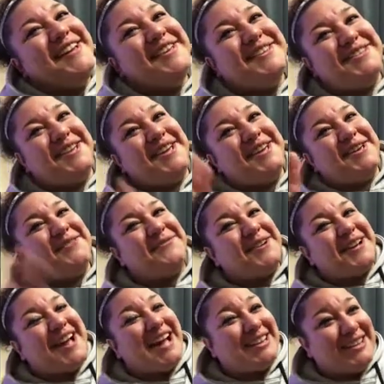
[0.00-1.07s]
See, You
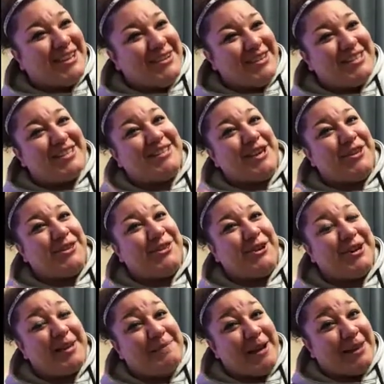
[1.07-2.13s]
forgot though. This is a
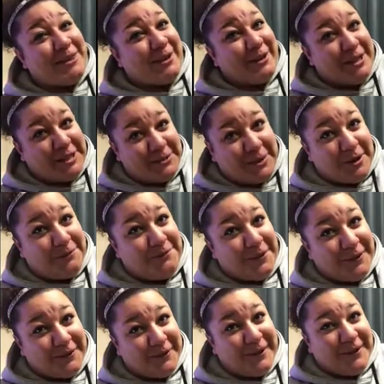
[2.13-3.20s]
30 by 30 square
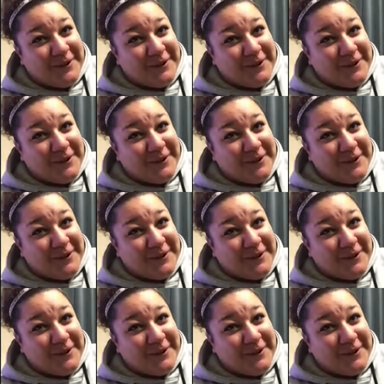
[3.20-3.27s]
foot room.